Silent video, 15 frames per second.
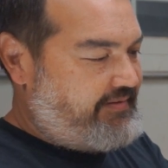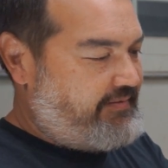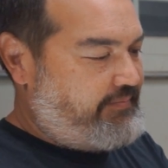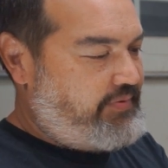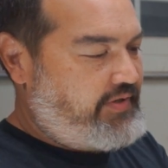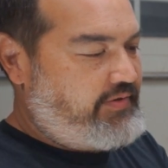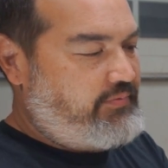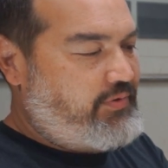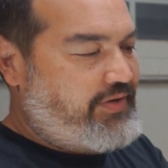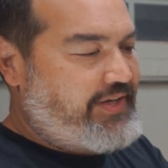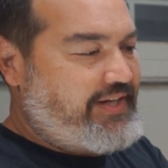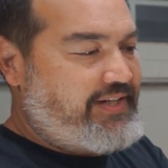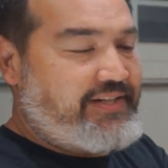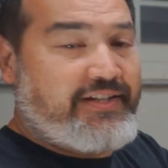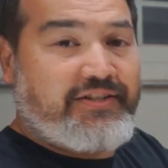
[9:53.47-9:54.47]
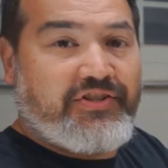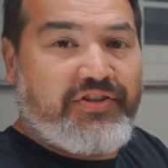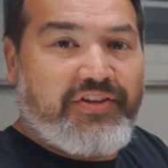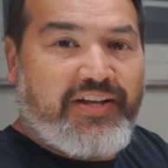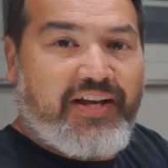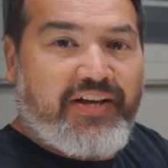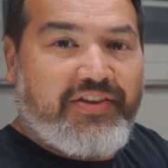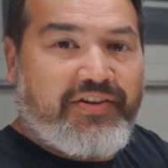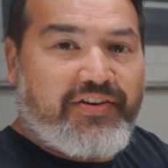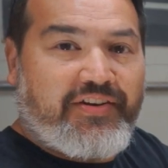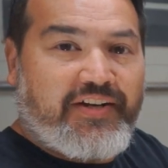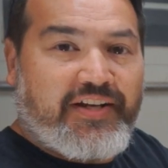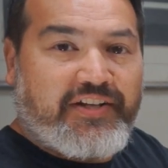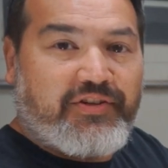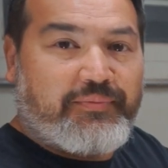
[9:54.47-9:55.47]
putting one end into the other
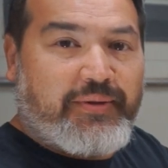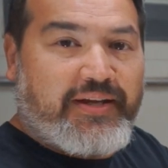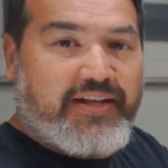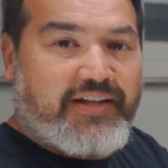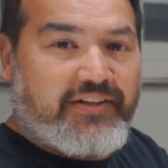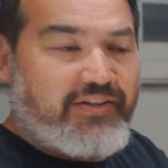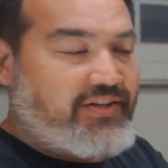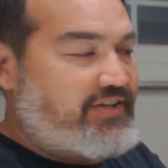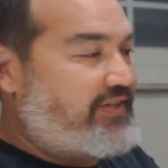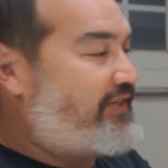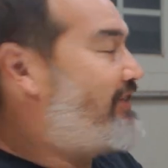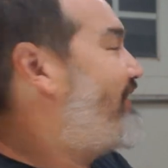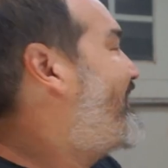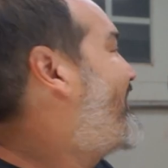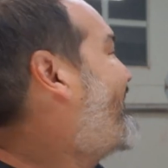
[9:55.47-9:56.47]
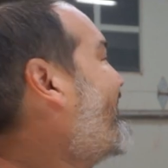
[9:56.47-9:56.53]
and you'll make it longer.